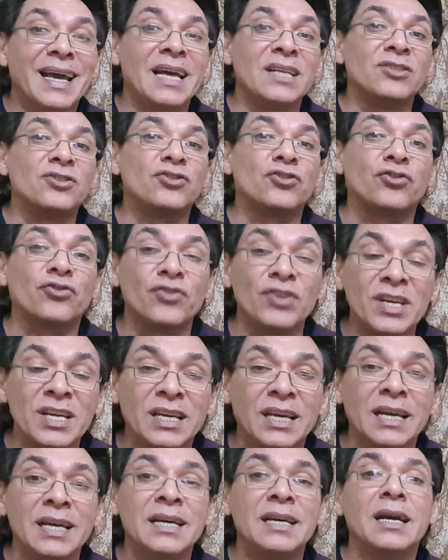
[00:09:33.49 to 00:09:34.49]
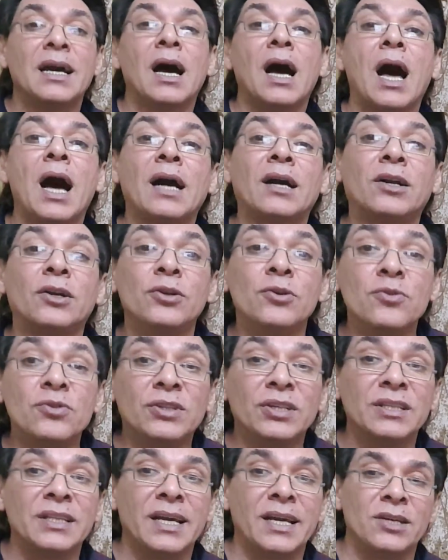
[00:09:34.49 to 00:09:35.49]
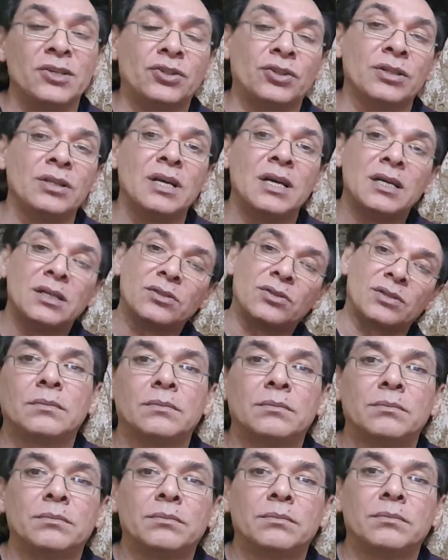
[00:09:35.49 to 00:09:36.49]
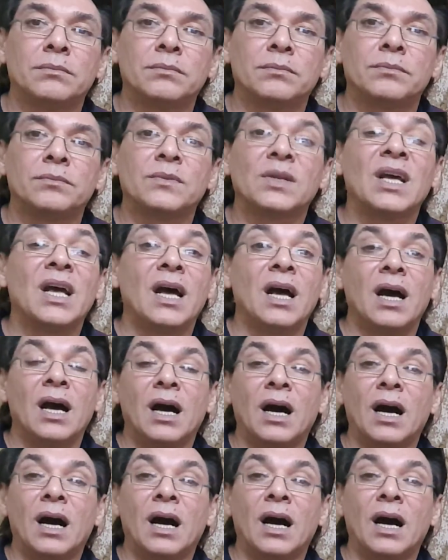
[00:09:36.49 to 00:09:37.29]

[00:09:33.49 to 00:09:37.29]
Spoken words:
and trigger agglutination to some degree.